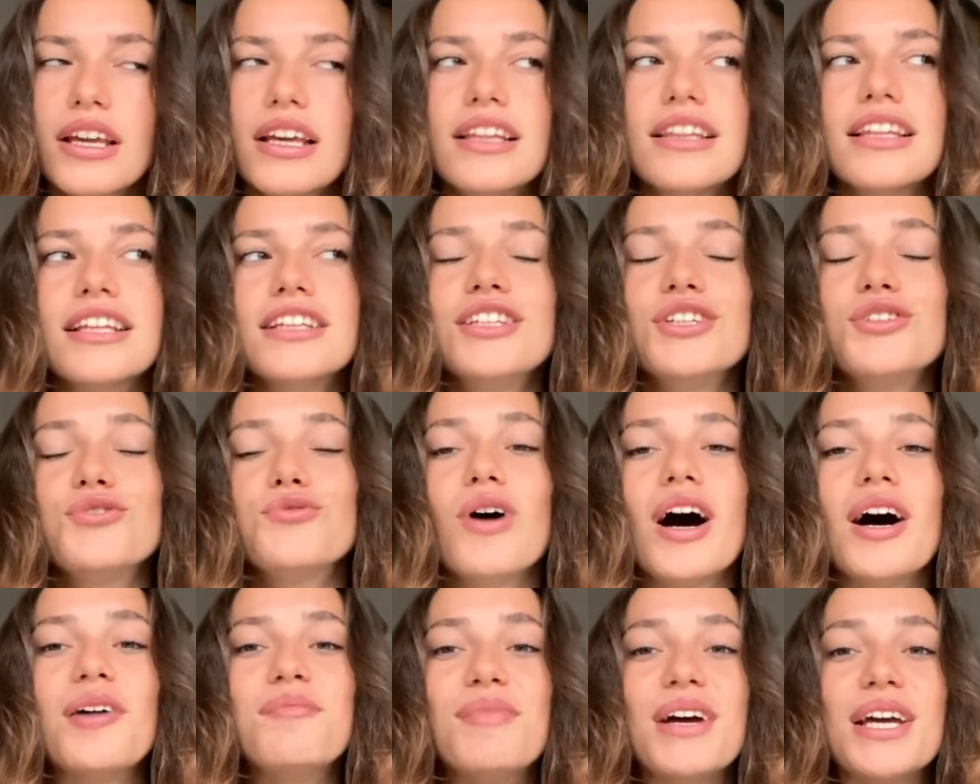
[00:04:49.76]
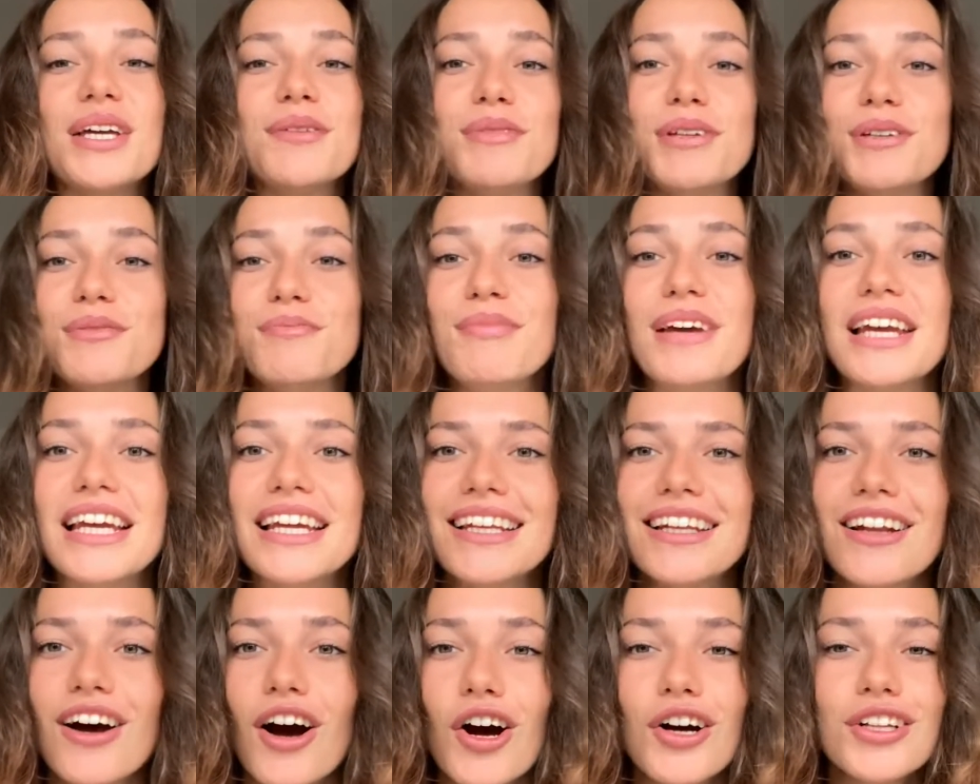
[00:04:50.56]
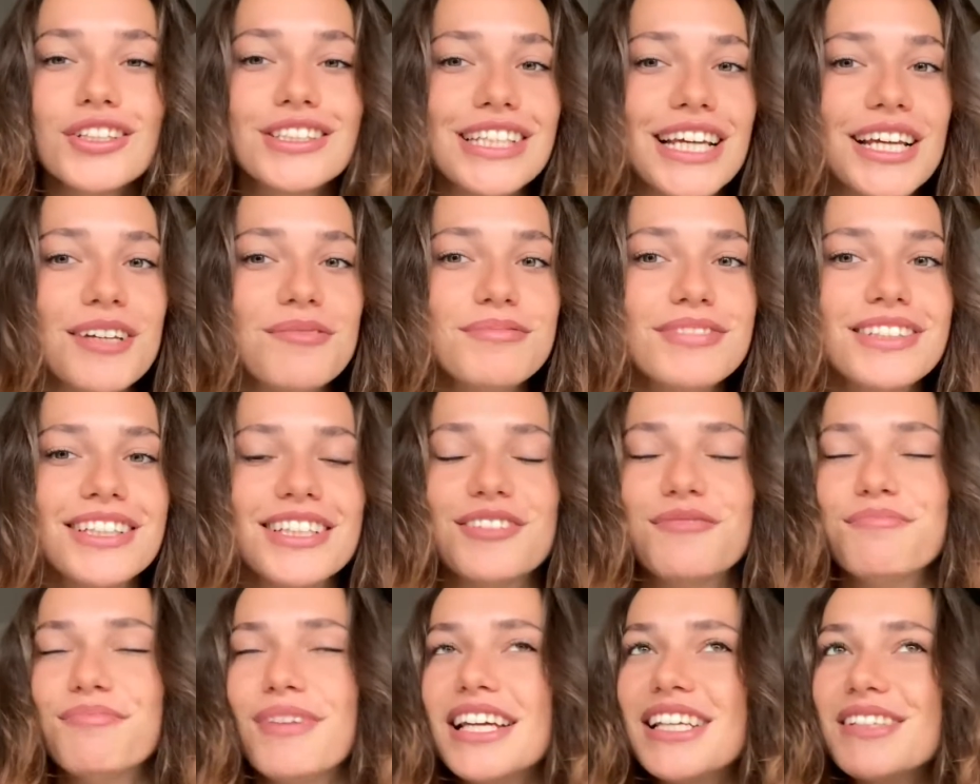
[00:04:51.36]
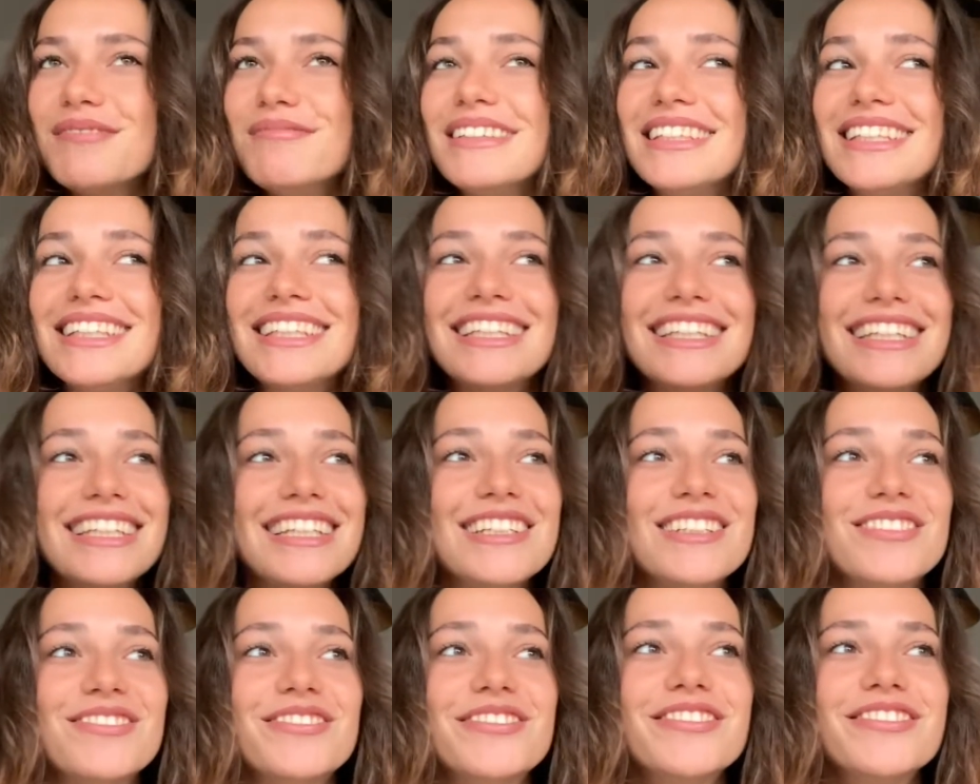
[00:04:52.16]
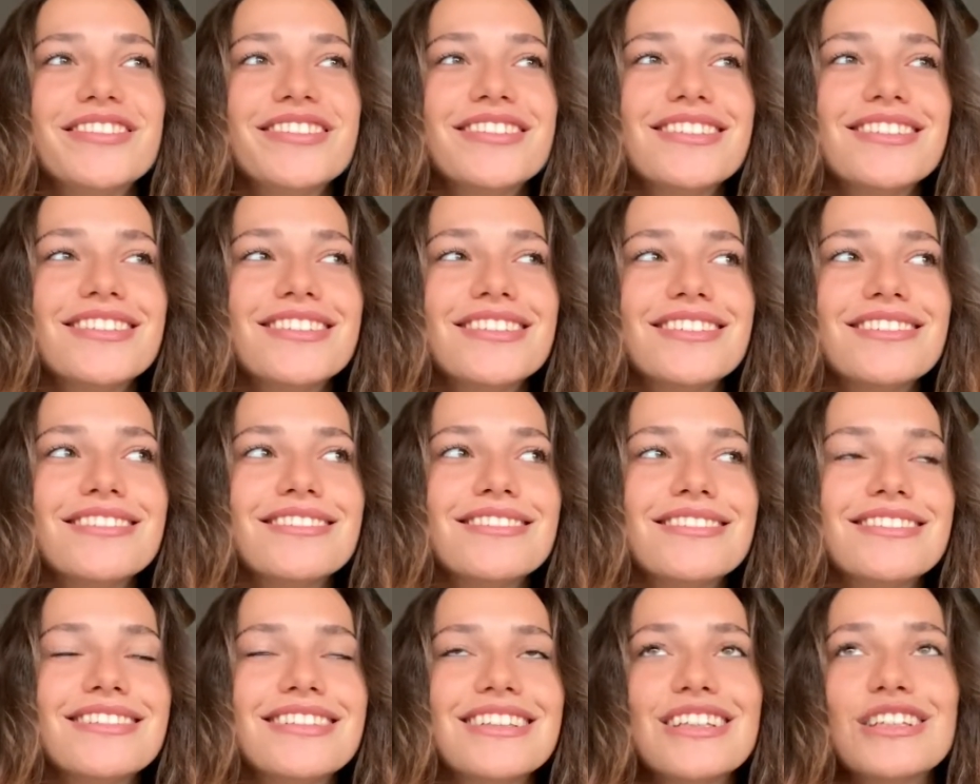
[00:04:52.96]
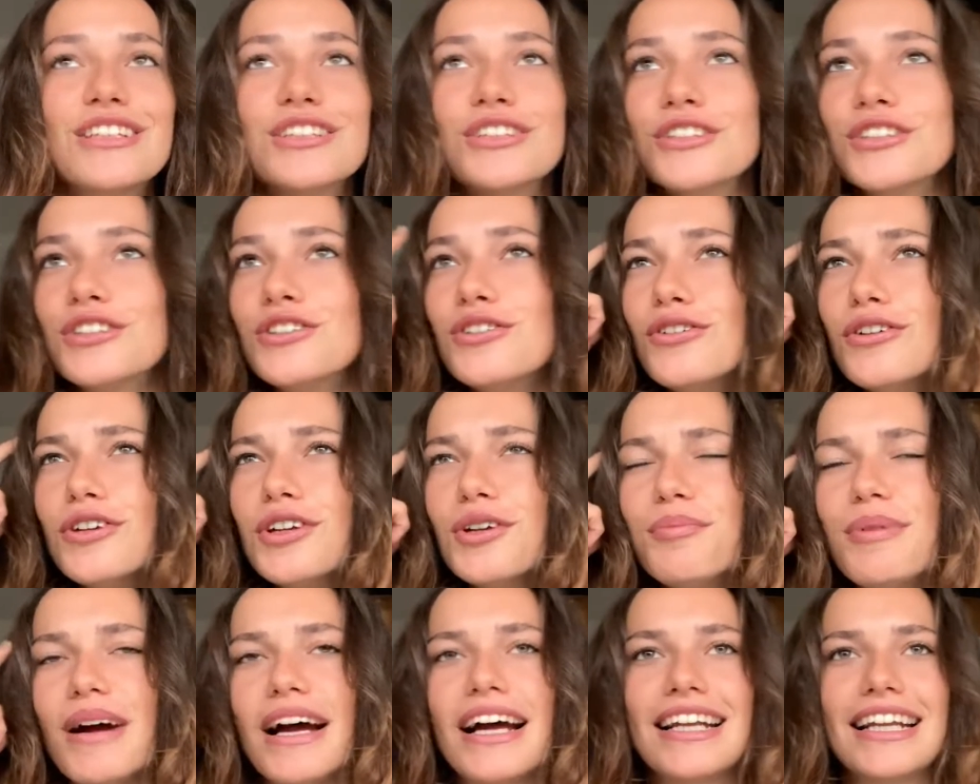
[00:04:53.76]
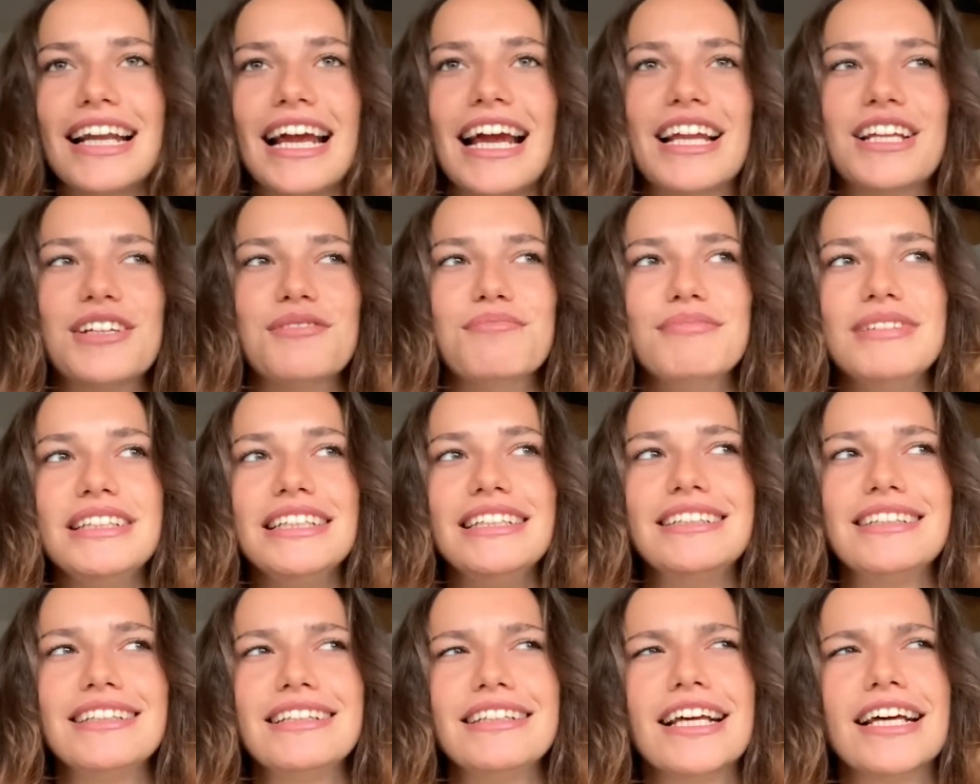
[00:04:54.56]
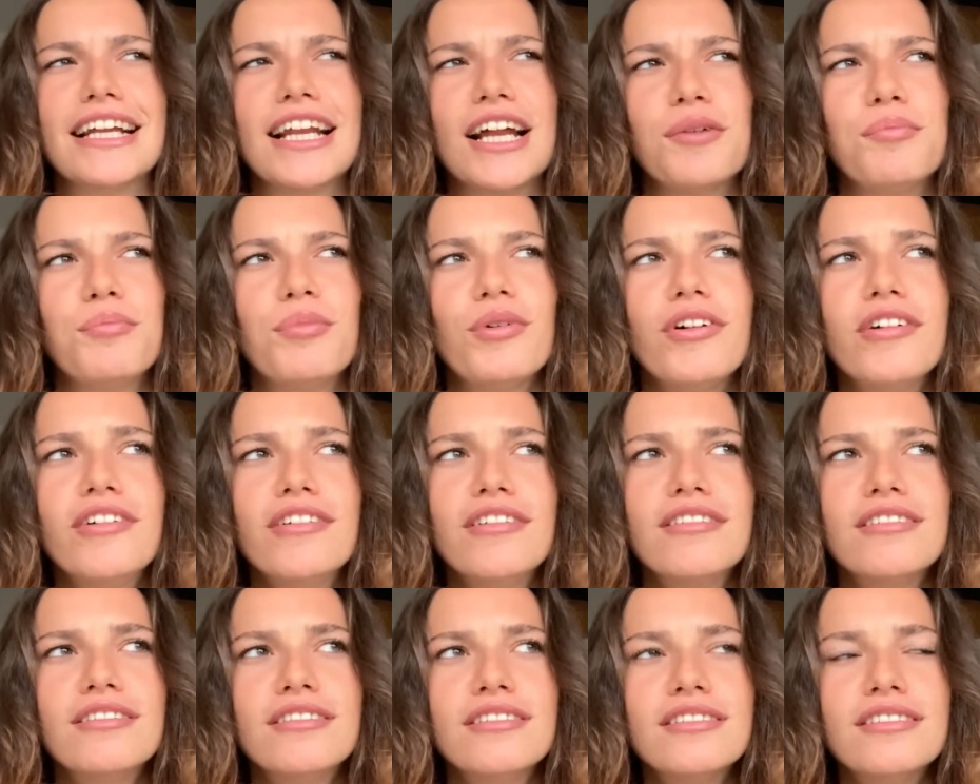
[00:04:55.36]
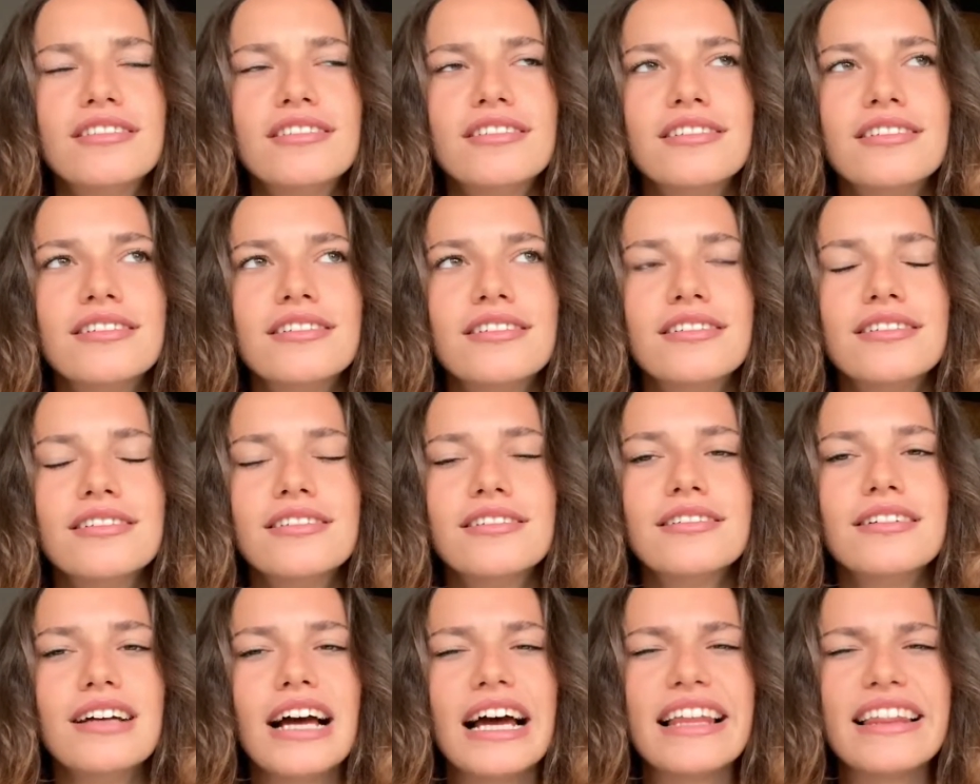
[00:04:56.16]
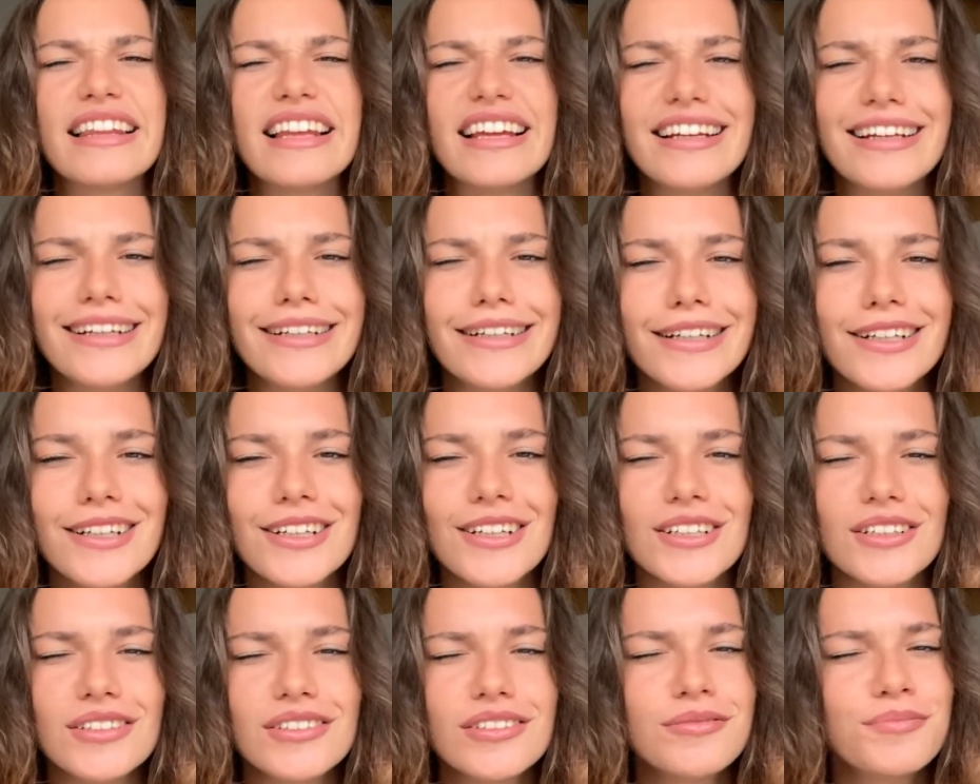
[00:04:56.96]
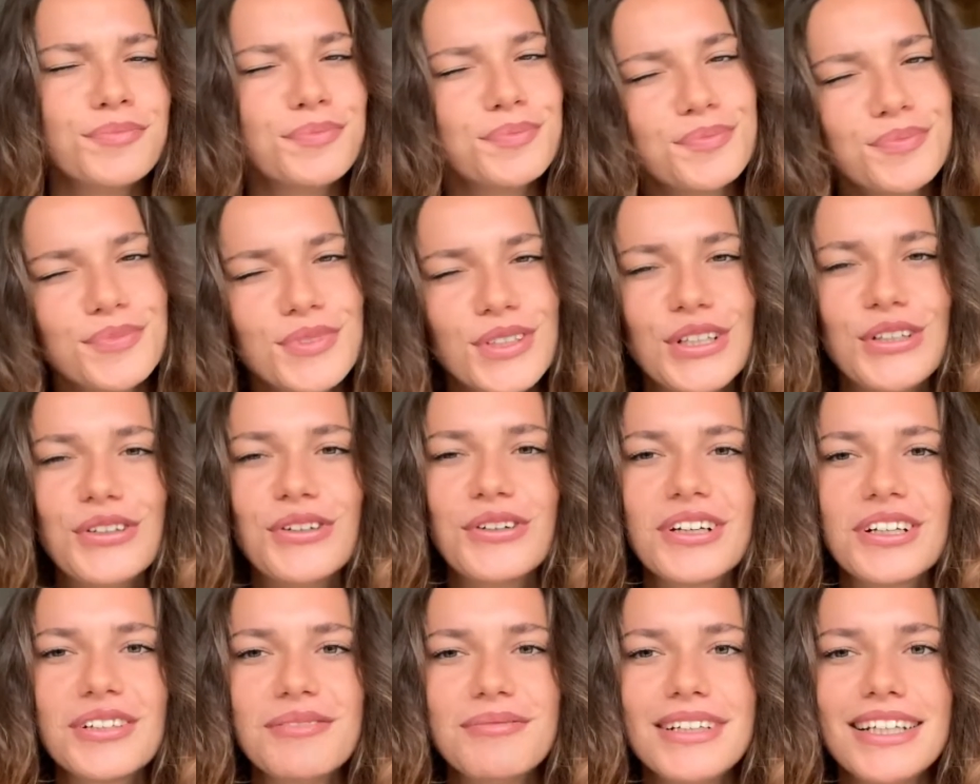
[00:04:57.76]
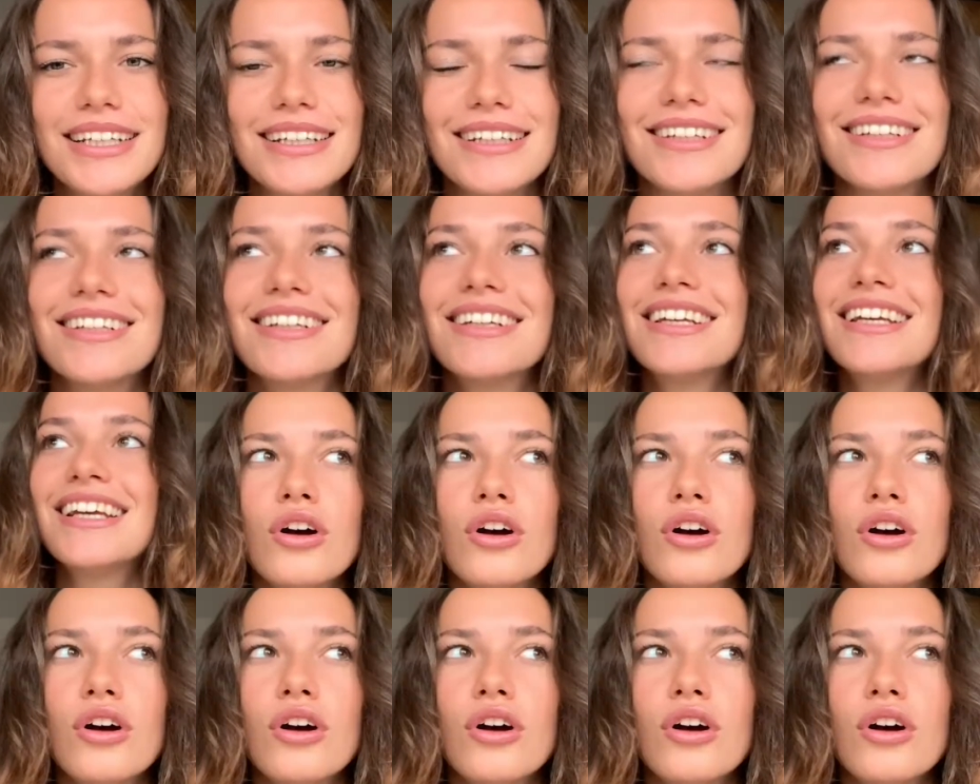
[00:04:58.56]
This is why maybe men are tempted. Maybe Eve thought about Adam eating that apple and then he did it. You know what I mean?